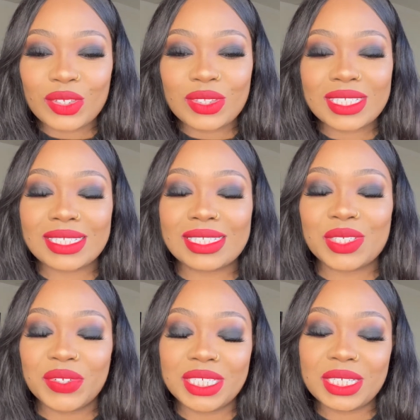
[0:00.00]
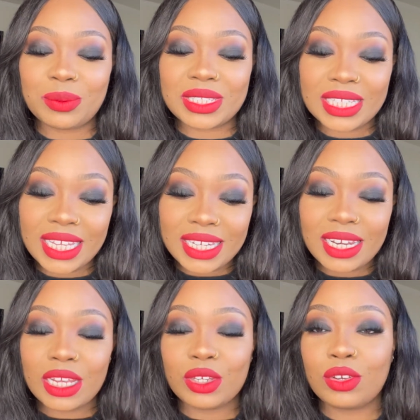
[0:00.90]
This is Serenity
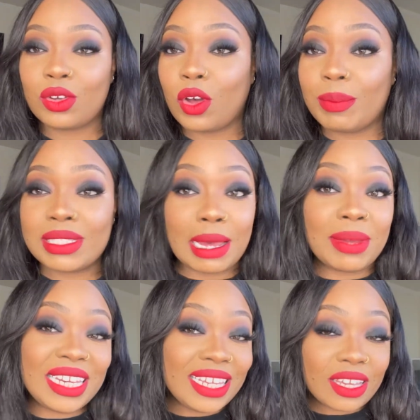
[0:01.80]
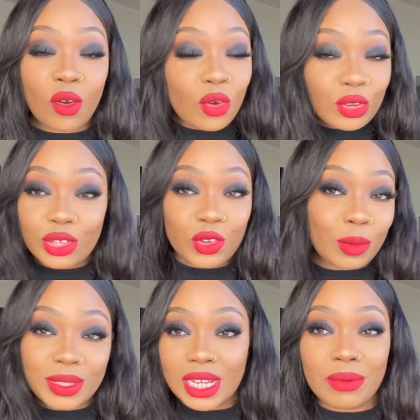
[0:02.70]
Within. You can call me Dominique or you can call
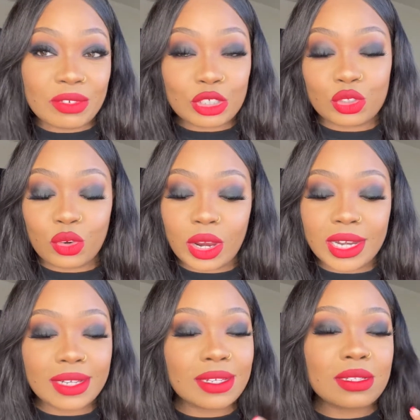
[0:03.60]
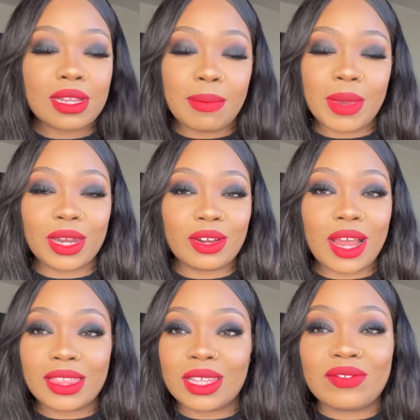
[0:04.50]
me Dom for short. It does not matter.
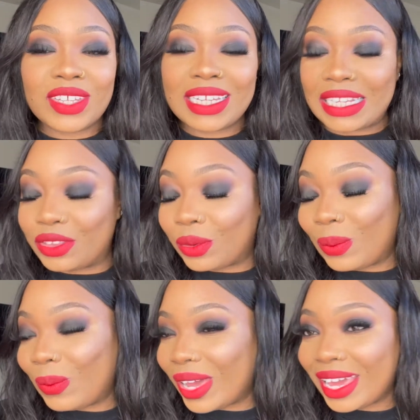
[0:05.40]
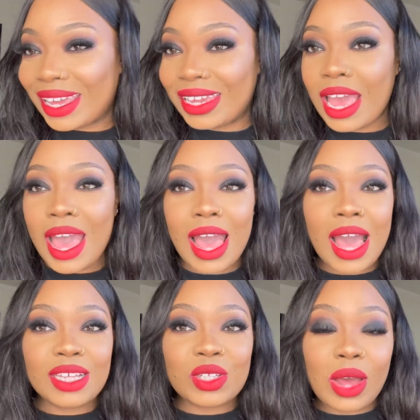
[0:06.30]
I love it either way.
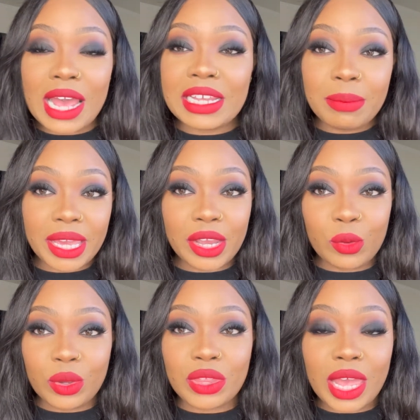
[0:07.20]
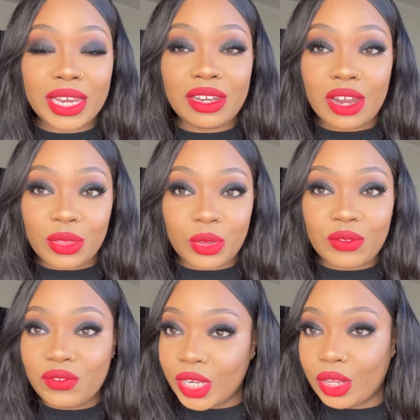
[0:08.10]
So I am here with another
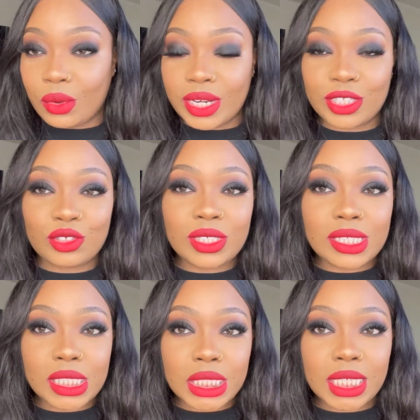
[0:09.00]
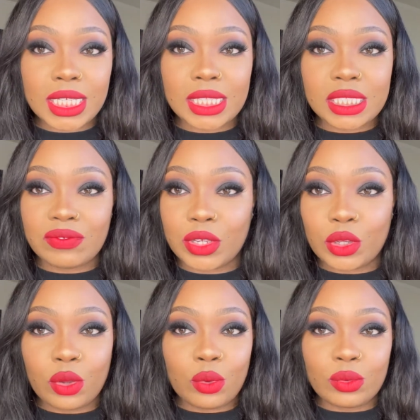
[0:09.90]
video, and as you can see, this
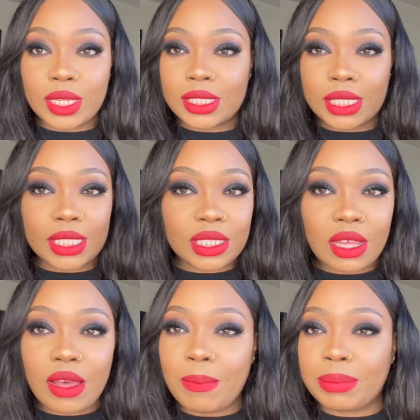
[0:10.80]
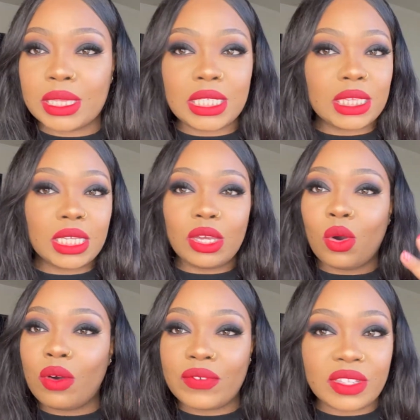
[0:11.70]
video it's completely
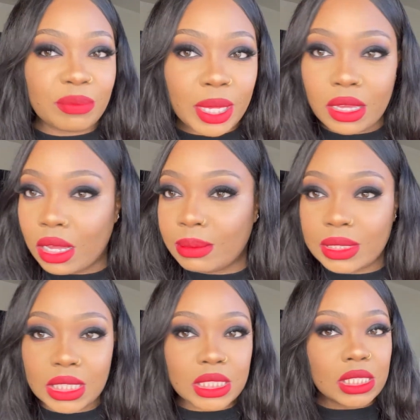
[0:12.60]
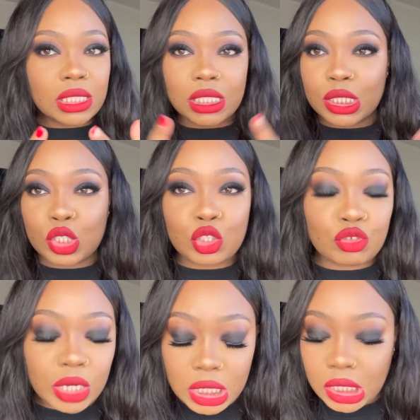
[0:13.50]
all full of makeup. This is just straight